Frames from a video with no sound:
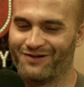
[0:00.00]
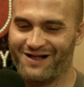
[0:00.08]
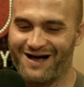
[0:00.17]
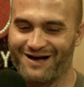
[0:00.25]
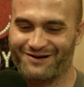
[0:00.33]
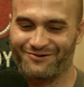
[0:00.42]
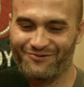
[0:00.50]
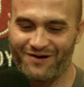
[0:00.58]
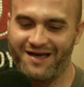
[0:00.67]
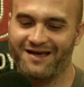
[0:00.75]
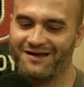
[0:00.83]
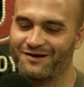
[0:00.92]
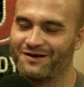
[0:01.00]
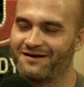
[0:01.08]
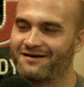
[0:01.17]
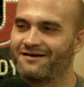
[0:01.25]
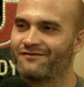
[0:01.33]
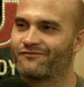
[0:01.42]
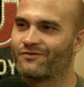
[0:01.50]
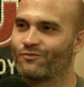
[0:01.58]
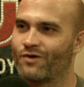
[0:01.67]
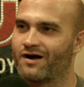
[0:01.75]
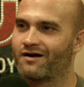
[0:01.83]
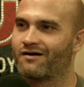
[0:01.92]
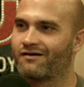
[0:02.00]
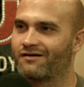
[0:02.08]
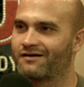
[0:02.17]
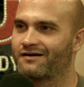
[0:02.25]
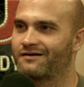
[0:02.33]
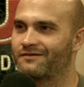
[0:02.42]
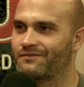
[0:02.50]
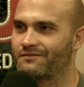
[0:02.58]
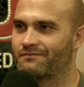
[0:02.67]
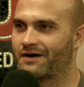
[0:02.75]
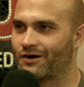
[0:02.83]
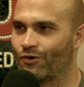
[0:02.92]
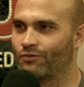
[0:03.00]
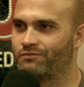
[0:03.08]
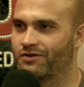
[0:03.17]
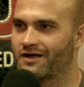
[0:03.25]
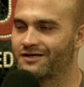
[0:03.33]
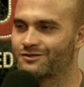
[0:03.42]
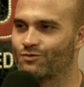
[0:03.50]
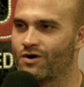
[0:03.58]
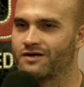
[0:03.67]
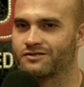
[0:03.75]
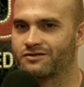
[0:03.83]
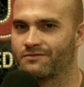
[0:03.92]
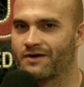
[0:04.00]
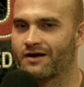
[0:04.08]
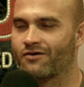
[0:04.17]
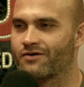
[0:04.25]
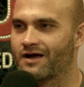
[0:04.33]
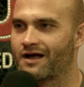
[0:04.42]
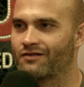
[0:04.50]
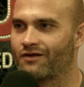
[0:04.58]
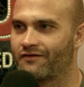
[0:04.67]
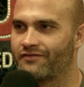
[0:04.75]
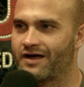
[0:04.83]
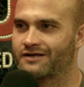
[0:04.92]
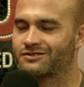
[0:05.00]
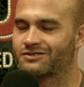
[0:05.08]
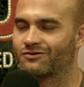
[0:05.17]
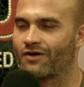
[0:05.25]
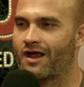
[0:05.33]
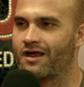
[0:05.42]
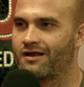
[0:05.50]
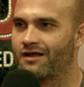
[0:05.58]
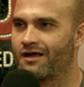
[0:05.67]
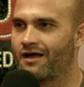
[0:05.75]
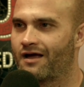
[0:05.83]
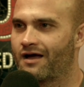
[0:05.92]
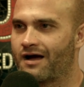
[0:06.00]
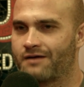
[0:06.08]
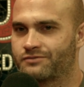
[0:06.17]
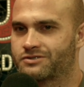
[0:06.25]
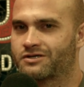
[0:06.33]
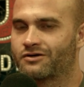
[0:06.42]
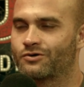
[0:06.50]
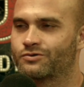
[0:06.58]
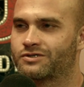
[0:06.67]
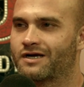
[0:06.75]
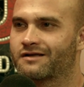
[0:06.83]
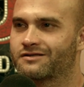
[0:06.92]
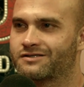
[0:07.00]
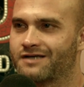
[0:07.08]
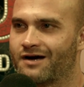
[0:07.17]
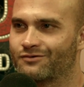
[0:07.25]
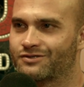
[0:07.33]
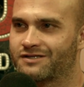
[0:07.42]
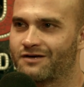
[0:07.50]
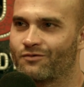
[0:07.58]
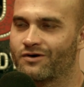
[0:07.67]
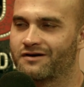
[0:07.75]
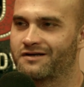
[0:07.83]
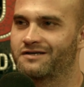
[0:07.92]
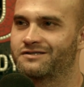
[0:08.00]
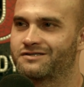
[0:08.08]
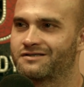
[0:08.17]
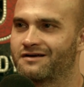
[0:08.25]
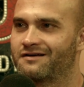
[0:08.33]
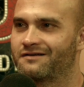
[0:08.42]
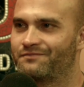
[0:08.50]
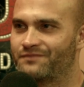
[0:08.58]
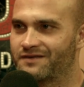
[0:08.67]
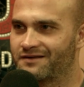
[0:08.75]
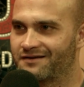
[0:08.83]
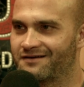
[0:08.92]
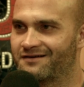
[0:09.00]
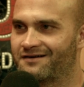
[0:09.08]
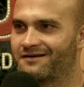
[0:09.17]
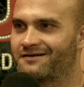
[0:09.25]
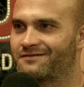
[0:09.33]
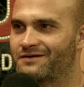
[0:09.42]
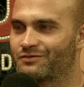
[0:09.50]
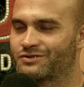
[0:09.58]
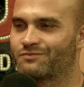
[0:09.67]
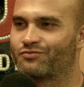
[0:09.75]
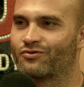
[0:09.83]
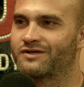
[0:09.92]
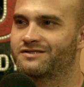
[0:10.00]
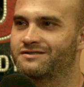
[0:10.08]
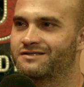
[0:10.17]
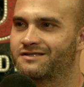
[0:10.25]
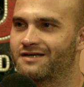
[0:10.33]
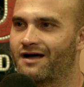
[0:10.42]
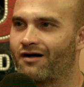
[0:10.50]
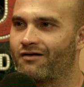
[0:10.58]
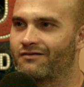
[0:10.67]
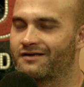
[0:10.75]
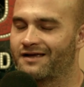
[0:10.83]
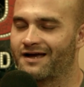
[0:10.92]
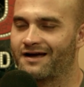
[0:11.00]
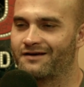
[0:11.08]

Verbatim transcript: block away from where my old place was. So I'm like, okay, I love that street. I'm just gonna go check this out, see what it is. Uh, it was a prison cell. Yeah,